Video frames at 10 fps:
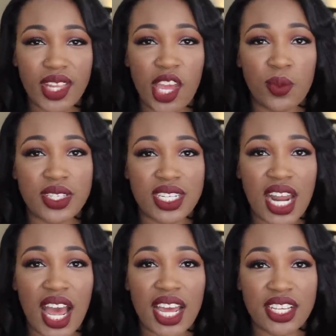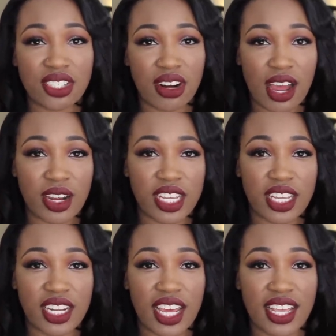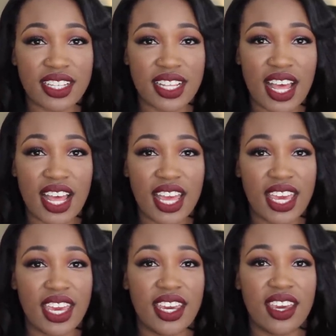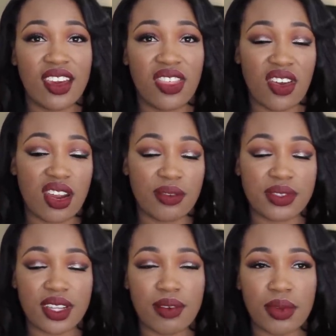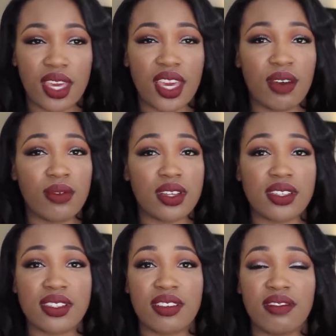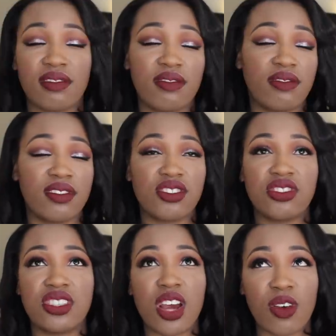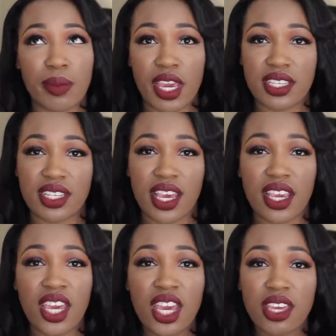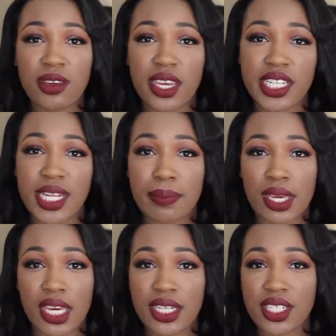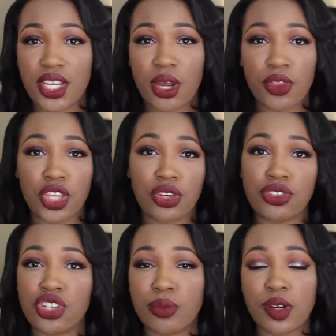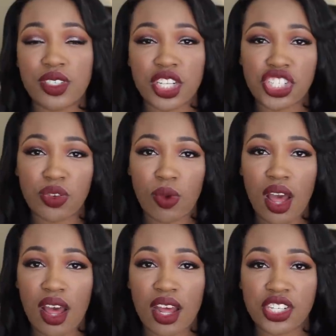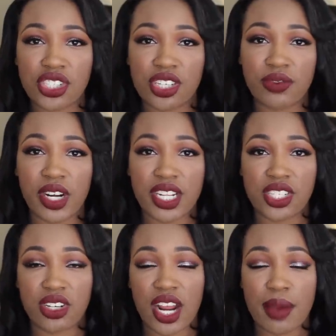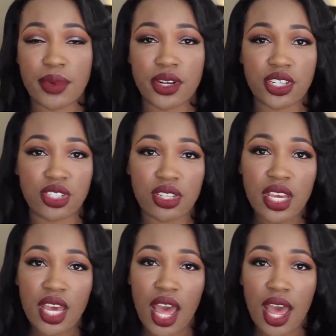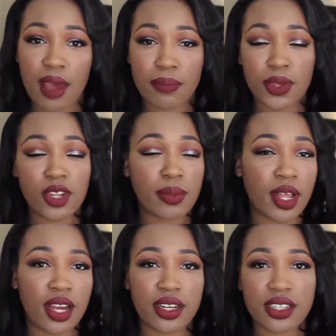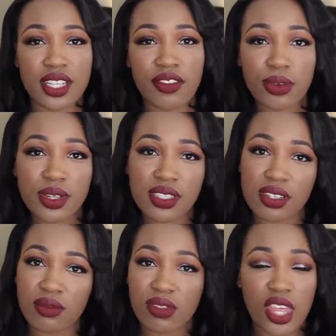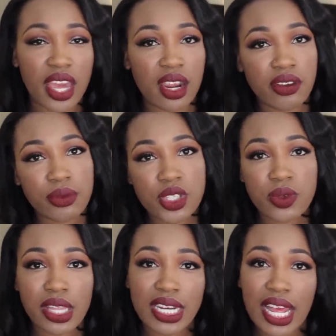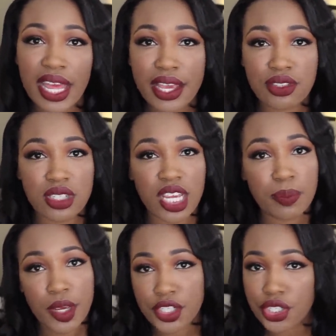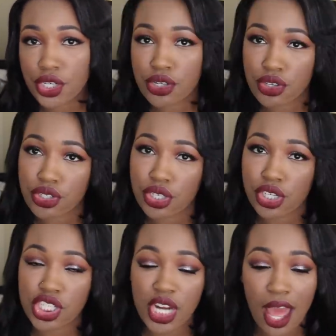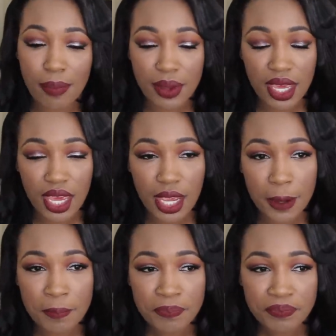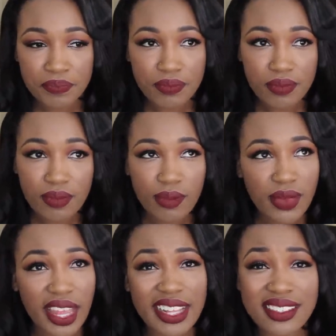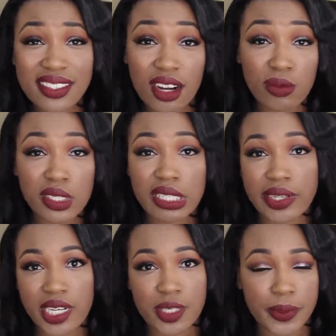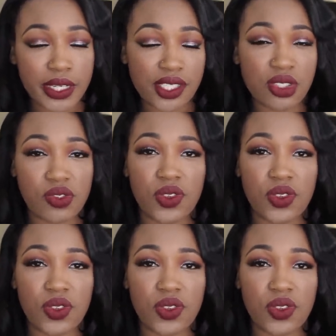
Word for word: it was not as crowded as I thought it was going to be. It was so amazing. You get to meet, you know, the YouTubers that you watch, different Instagrammers, um, beauty bloggers. Everyone's there. Everyone's really nice. You take pictures. You do your shopping. It's a really great experience. So